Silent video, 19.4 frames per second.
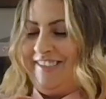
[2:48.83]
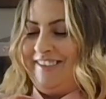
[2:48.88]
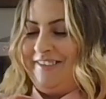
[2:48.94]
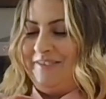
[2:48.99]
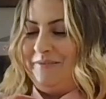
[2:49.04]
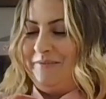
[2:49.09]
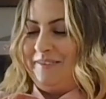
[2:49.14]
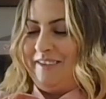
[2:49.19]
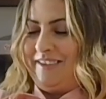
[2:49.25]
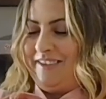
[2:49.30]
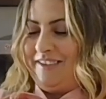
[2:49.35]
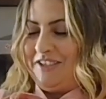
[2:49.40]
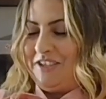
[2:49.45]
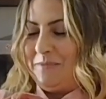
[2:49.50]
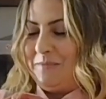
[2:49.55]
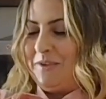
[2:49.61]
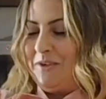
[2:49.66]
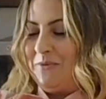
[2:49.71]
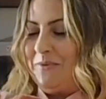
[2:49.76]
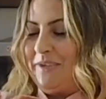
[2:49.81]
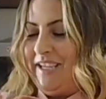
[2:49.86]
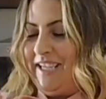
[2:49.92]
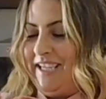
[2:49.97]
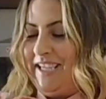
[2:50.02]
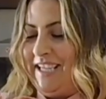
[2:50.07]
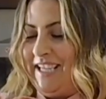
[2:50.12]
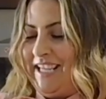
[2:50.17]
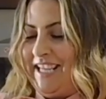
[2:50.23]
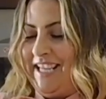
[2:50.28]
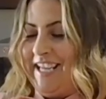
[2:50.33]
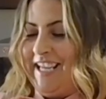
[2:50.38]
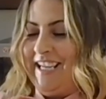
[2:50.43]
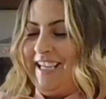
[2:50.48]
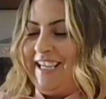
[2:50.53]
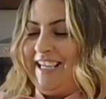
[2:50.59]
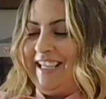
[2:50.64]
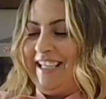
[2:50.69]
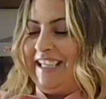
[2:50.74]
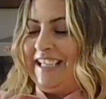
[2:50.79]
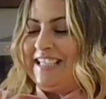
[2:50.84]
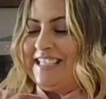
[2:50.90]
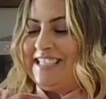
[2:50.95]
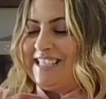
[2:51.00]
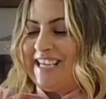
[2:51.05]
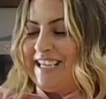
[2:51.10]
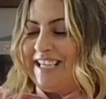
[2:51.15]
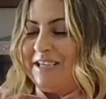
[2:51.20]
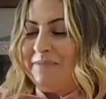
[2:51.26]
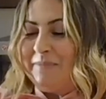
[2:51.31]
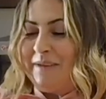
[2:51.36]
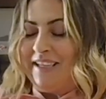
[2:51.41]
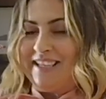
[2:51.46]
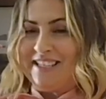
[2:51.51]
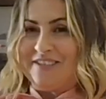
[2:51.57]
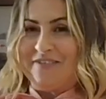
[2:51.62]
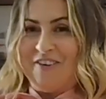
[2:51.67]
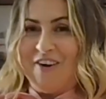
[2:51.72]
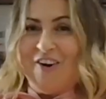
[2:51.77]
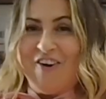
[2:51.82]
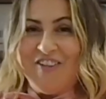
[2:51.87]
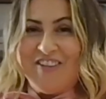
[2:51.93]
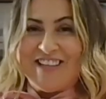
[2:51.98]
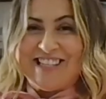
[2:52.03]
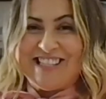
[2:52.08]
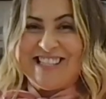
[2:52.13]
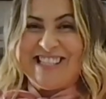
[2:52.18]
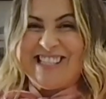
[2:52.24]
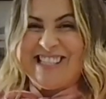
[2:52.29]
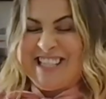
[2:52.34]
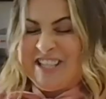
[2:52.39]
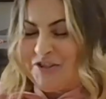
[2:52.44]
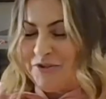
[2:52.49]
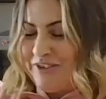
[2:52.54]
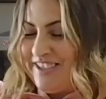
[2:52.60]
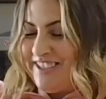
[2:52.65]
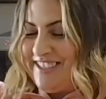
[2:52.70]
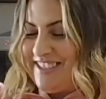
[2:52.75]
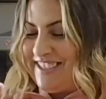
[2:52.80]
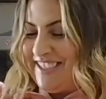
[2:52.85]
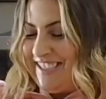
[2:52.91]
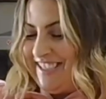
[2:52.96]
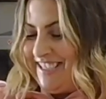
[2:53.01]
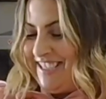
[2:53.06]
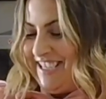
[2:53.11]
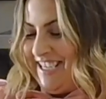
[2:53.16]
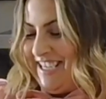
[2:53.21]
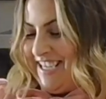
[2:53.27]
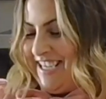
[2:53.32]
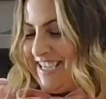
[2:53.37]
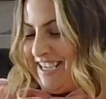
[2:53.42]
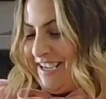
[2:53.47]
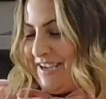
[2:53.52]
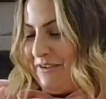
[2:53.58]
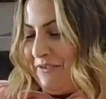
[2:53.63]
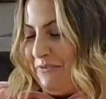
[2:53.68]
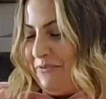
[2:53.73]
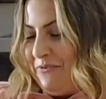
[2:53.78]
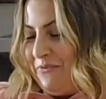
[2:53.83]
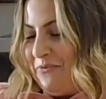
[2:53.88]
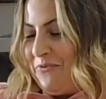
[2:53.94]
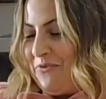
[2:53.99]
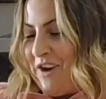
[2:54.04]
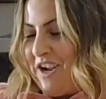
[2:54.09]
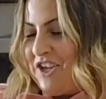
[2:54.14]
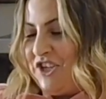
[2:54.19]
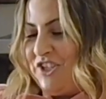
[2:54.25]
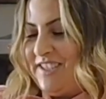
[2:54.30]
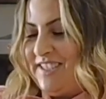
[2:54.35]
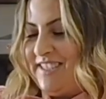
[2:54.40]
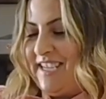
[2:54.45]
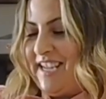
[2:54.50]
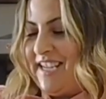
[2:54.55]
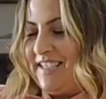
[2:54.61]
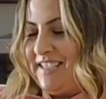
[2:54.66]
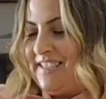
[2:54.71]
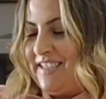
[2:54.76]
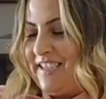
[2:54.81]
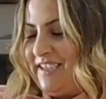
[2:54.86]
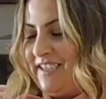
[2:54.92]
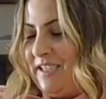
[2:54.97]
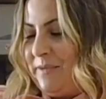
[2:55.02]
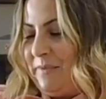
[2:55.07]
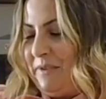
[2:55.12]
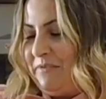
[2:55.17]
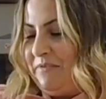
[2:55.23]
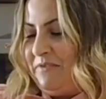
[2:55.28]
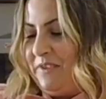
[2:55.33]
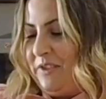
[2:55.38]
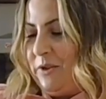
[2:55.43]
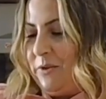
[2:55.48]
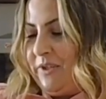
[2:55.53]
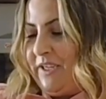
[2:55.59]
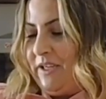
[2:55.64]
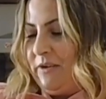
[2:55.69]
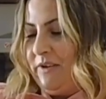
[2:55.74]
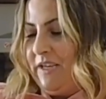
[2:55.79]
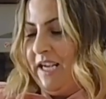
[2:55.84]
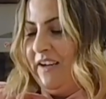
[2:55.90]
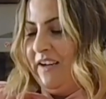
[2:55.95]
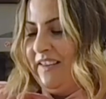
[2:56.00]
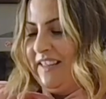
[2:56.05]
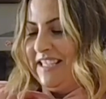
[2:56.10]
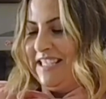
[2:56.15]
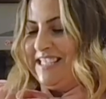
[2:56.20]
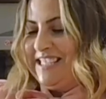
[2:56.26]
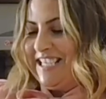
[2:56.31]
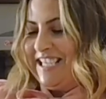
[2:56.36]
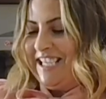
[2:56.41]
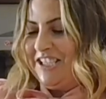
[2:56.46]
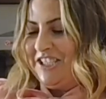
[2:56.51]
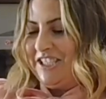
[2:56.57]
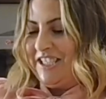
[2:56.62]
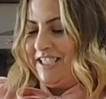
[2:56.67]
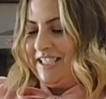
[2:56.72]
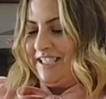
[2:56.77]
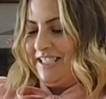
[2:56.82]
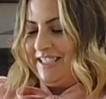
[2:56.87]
Oh my gosh, I'm already getting excited because of all the citrus and fresh scents that are going to be floating around in this kitchen.